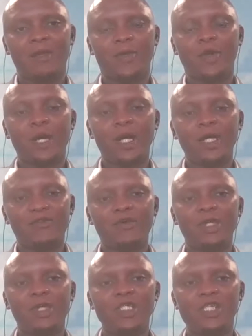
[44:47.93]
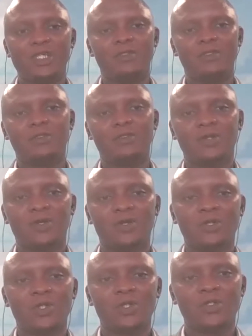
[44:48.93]
proper information,
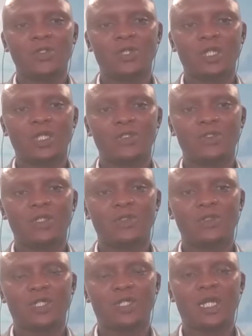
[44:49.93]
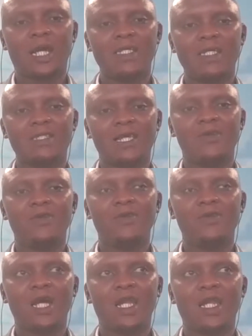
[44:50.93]
to the guys. And
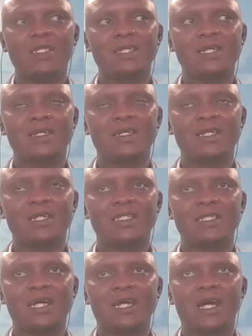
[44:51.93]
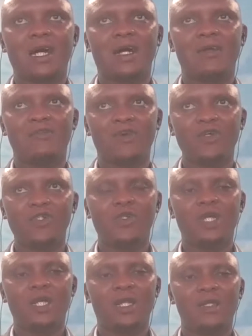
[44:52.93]
you would understand that,
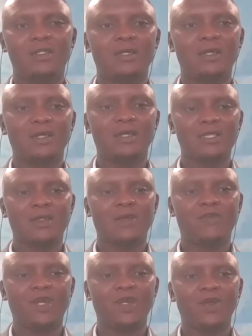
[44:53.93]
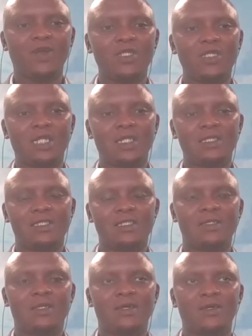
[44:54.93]
unfortunately, in the South African context,
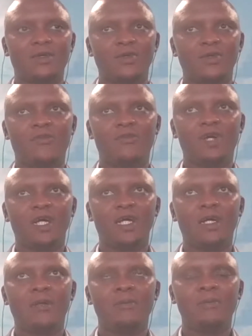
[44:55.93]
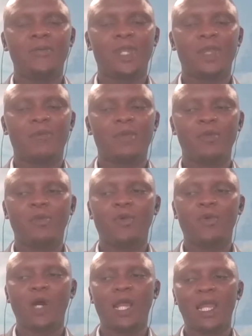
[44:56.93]
you have
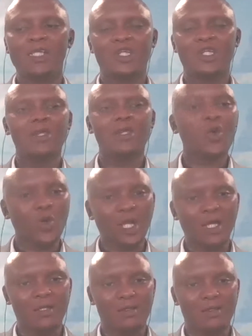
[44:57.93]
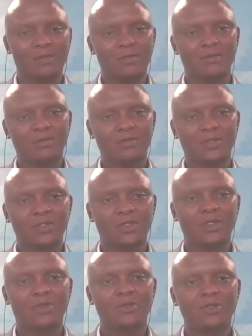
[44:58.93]
people who are largely rural,
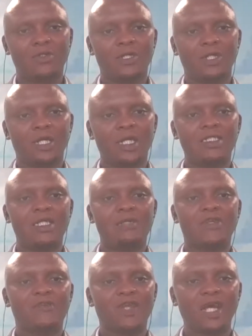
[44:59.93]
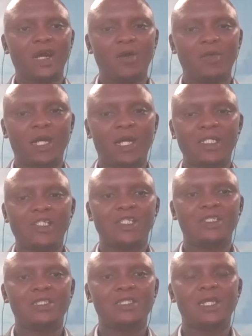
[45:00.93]
in terms of their
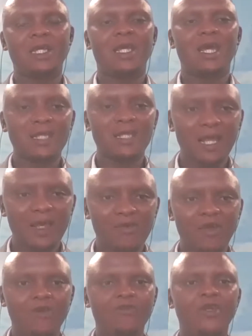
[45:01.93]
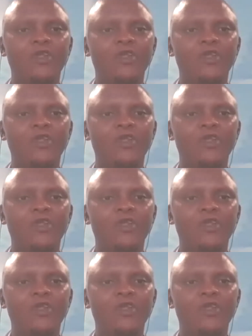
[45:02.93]
operations, and the level of